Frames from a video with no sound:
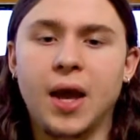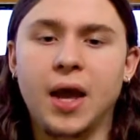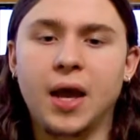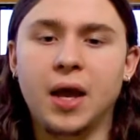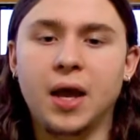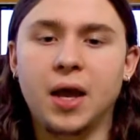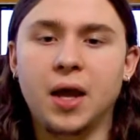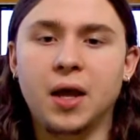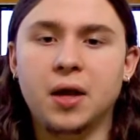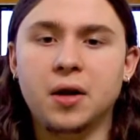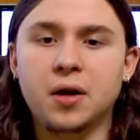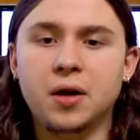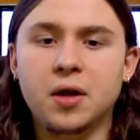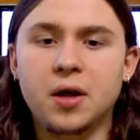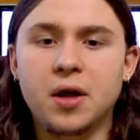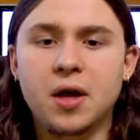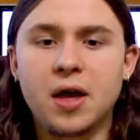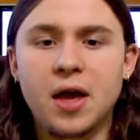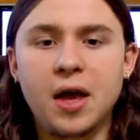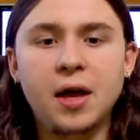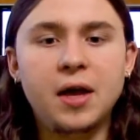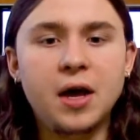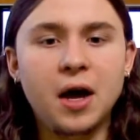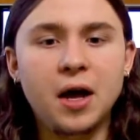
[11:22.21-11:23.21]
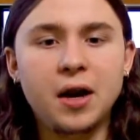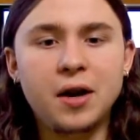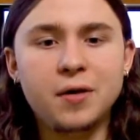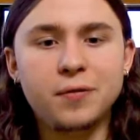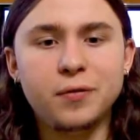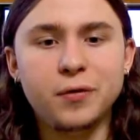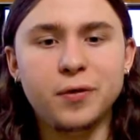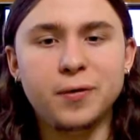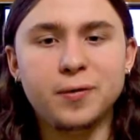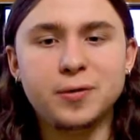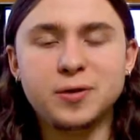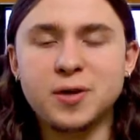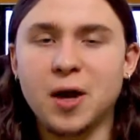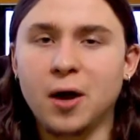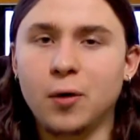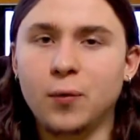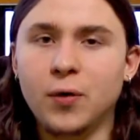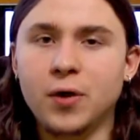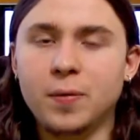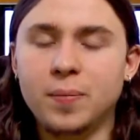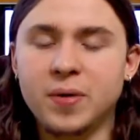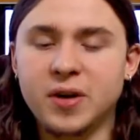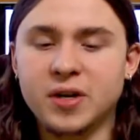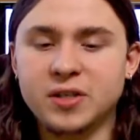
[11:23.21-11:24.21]
And it kind of it was kind
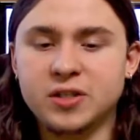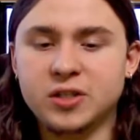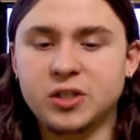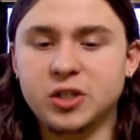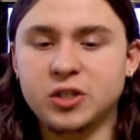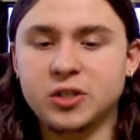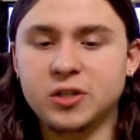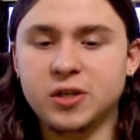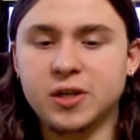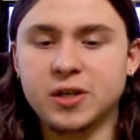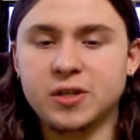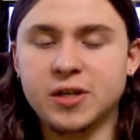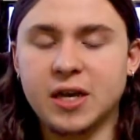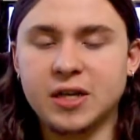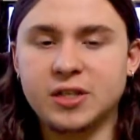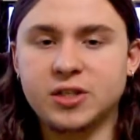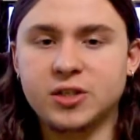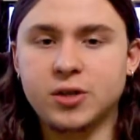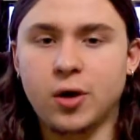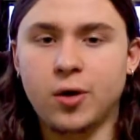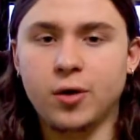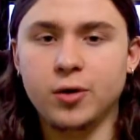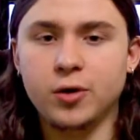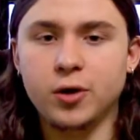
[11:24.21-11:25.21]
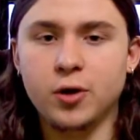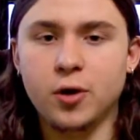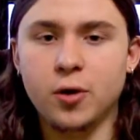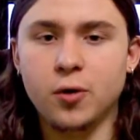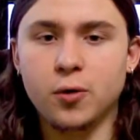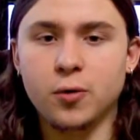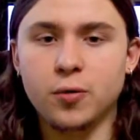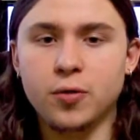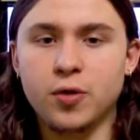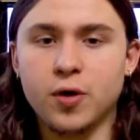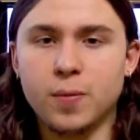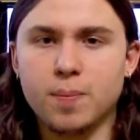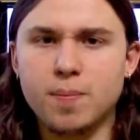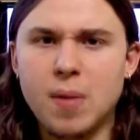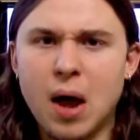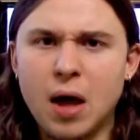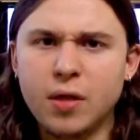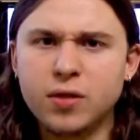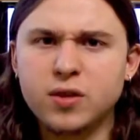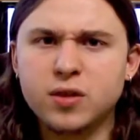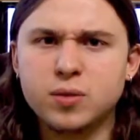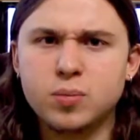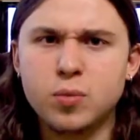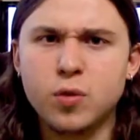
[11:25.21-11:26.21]
of weird because just because I saw you know their
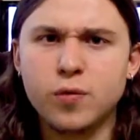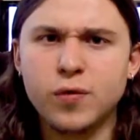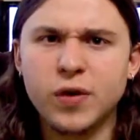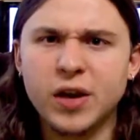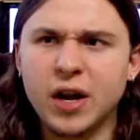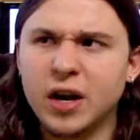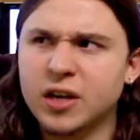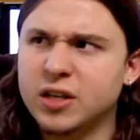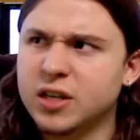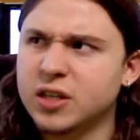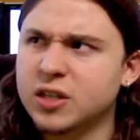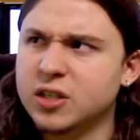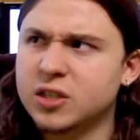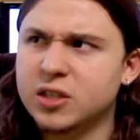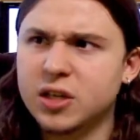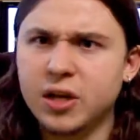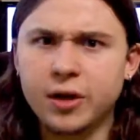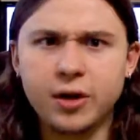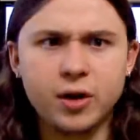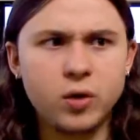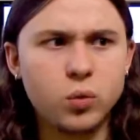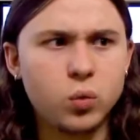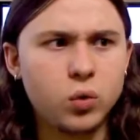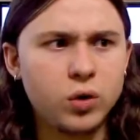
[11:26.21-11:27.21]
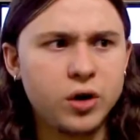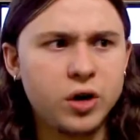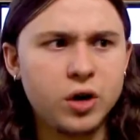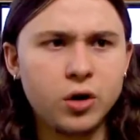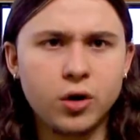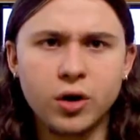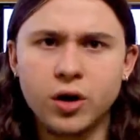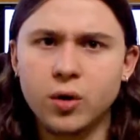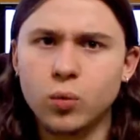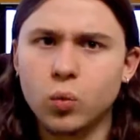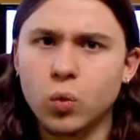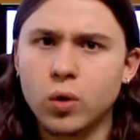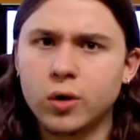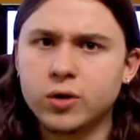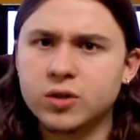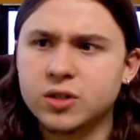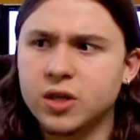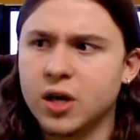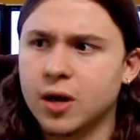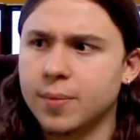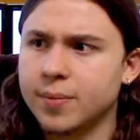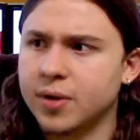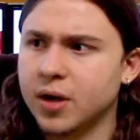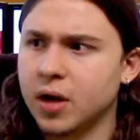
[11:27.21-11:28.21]
mouths moving and I didn't see any hear any
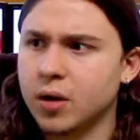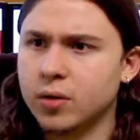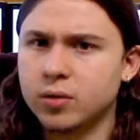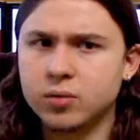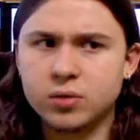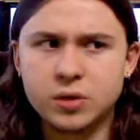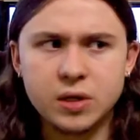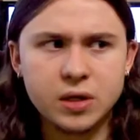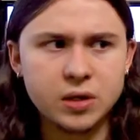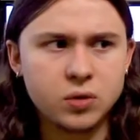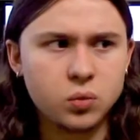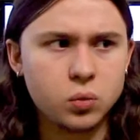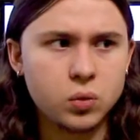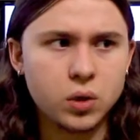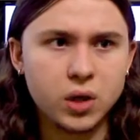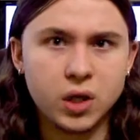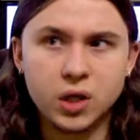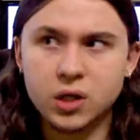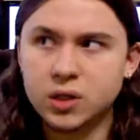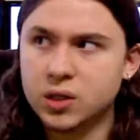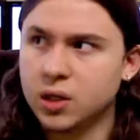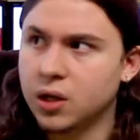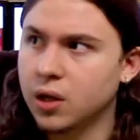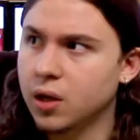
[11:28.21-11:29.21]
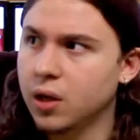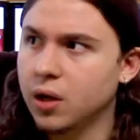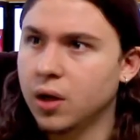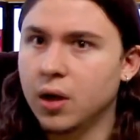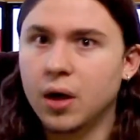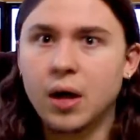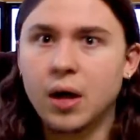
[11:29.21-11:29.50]
words coming out and I was like what,